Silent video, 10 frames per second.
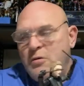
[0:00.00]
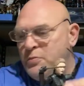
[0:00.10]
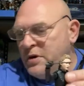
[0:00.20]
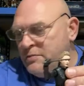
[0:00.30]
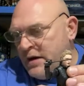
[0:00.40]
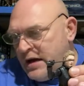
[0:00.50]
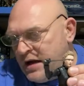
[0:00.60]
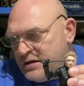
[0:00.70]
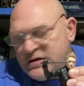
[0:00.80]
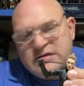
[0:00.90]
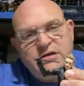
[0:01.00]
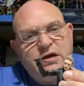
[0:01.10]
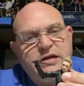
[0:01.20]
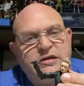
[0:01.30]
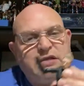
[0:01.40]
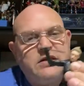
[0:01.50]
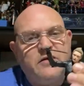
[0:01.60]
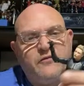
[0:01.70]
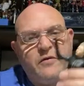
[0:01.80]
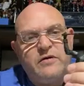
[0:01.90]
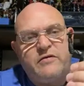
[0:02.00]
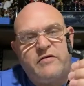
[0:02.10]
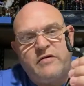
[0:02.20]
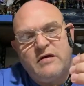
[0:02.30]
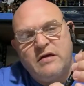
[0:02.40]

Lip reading: But man, just look at the difference.